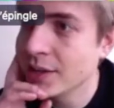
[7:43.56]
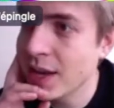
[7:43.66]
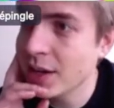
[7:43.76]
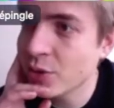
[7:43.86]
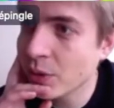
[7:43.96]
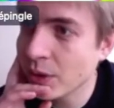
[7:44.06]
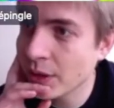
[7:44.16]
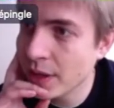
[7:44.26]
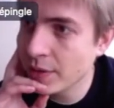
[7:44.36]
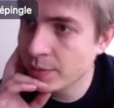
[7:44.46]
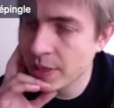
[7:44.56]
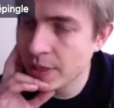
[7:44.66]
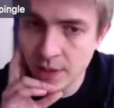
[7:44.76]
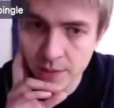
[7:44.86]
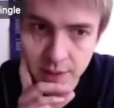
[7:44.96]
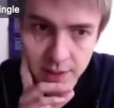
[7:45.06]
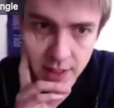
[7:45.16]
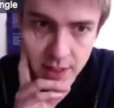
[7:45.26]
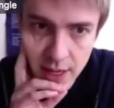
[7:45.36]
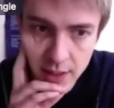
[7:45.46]
natural and has been
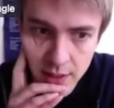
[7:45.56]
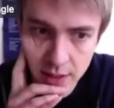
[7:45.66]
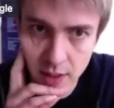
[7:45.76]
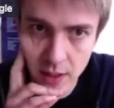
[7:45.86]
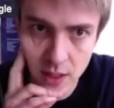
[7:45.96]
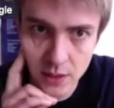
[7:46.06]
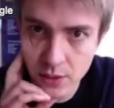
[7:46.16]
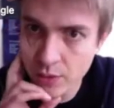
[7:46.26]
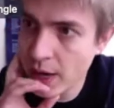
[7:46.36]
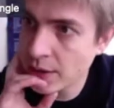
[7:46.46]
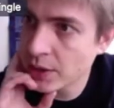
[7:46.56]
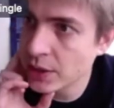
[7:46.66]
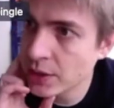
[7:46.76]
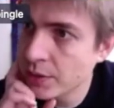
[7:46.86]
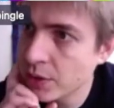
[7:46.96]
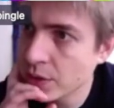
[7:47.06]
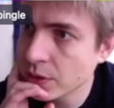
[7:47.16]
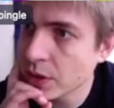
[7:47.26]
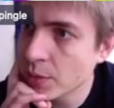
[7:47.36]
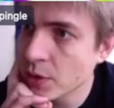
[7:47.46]
investigated in the reaction diffusion
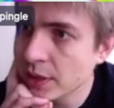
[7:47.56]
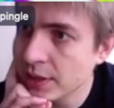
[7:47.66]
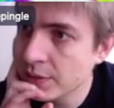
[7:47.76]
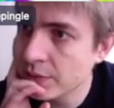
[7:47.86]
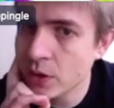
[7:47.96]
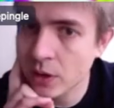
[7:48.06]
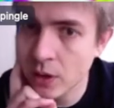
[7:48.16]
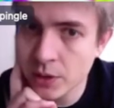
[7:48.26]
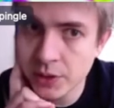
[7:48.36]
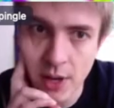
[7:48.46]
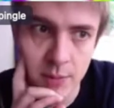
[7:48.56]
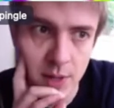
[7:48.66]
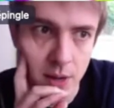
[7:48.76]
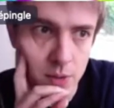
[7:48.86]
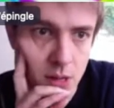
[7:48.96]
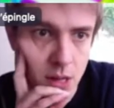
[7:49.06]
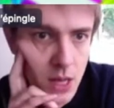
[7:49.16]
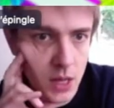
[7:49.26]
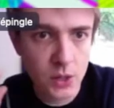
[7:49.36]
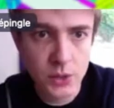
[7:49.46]
community for a long time now.
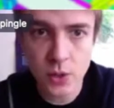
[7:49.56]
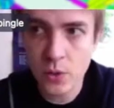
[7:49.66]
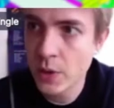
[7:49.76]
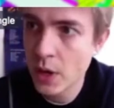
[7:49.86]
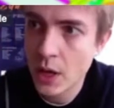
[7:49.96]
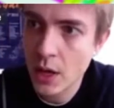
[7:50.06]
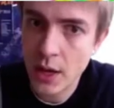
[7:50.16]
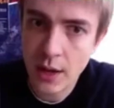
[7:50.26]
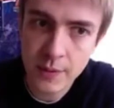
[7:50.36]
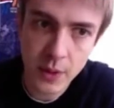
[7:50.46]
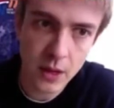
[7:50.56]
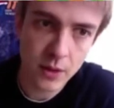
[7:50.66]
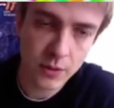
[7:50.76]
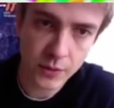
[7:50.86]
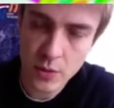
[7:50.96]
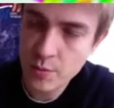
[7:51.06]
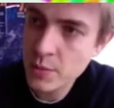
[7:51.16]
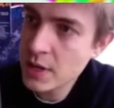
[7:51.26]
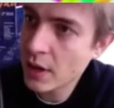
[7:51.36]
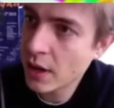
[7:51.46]
So for
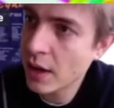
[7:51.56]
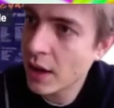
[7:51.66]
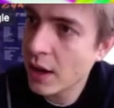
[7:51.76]
me,